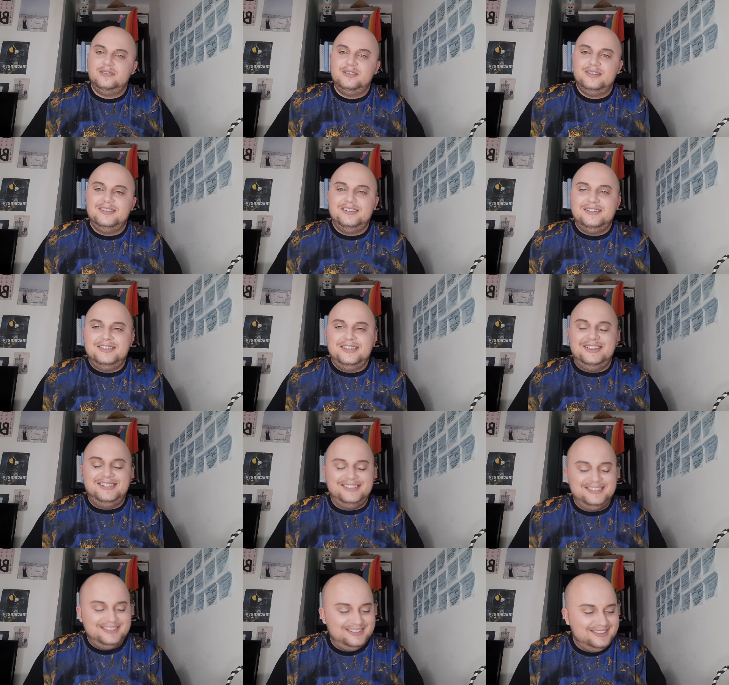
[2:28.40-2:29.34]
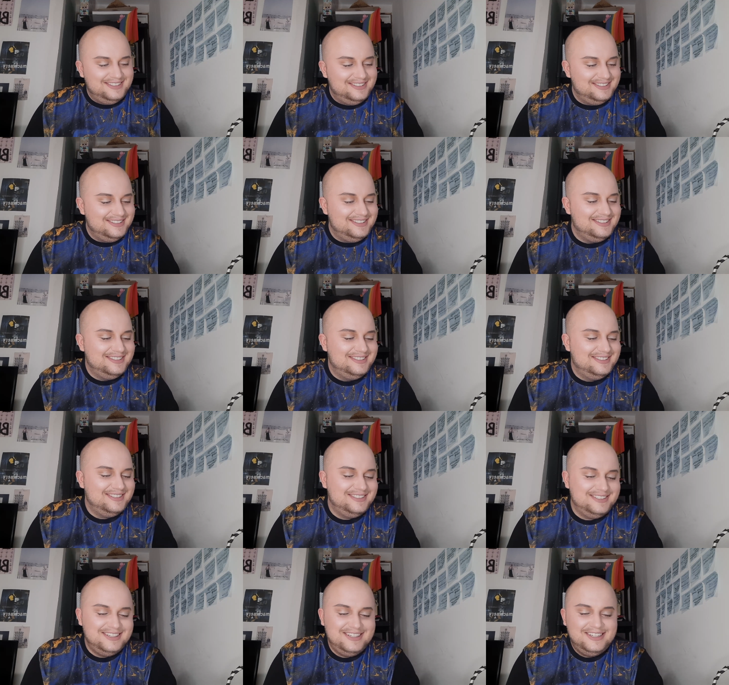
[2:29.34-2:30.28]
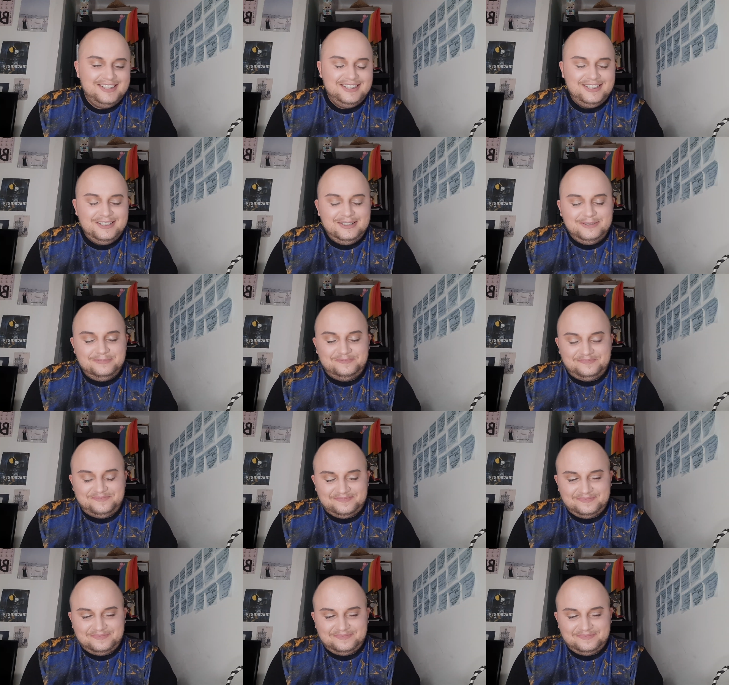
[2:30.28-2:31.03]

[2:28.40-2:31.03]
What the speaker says: No one is speaking in this clip.